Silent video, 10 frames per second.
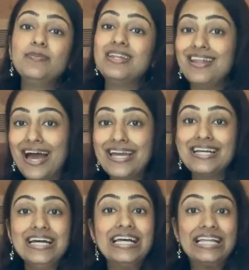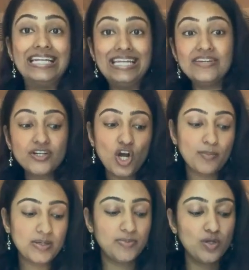like, leave a
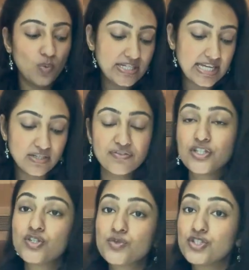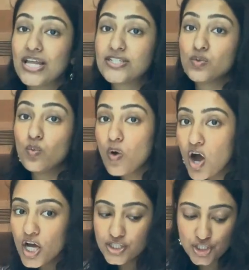comment below what kind of videos would you like to
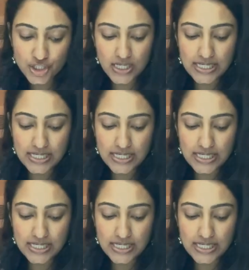watch.